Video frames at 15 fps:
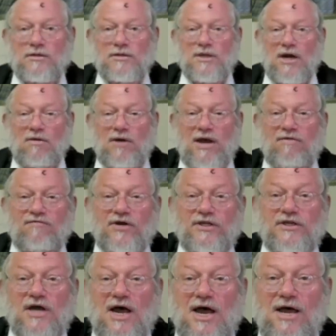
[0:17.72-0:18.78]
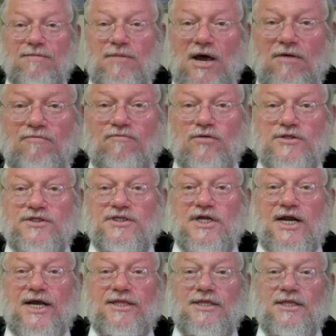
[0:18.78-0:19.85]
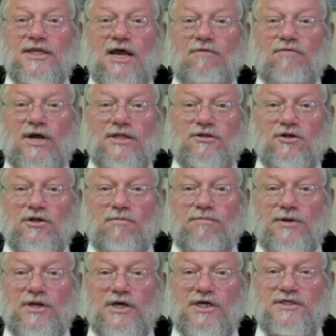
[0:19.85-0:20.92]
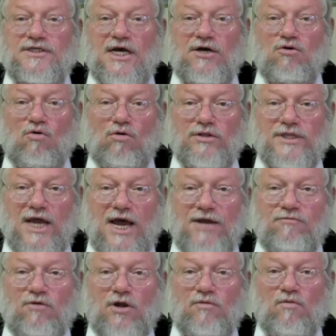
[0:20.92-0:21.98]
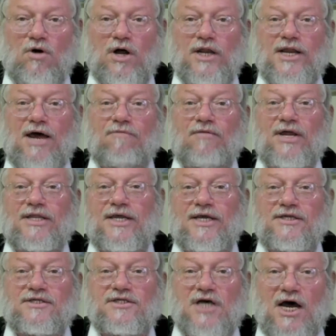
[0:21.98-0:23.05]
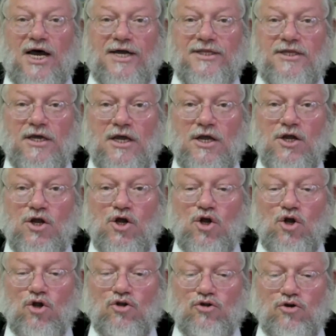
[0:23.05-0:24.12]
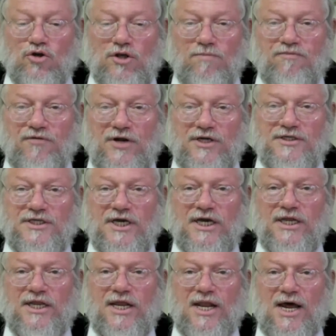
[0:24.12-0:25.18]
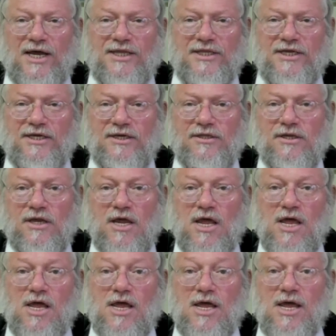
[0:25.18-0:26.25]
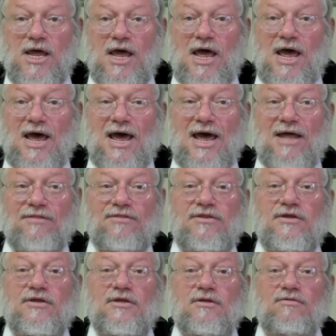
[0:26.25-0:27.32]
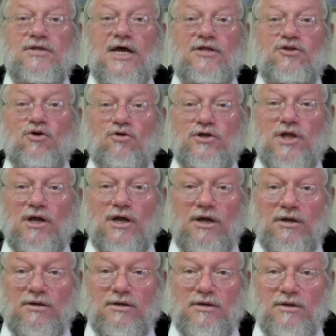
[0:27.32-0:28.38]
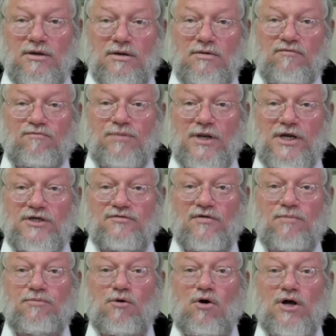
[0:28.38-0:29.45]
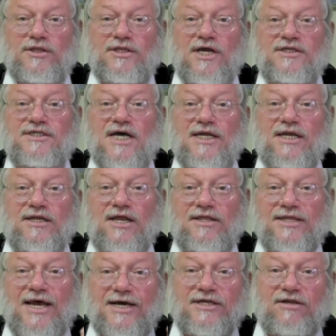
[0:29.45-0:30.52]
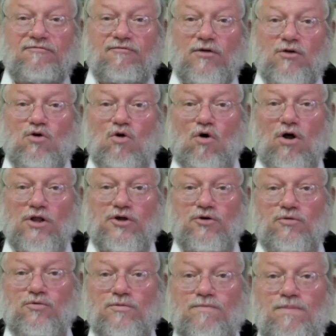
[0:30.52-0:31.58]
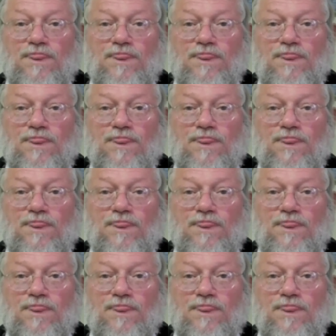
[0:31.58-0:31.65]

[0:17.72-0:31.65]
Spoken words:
Now, every time I was threatened, I went to the police, I called 911, I went inside to the precinct in the 90th. And they took the police report and they said the detective will call you.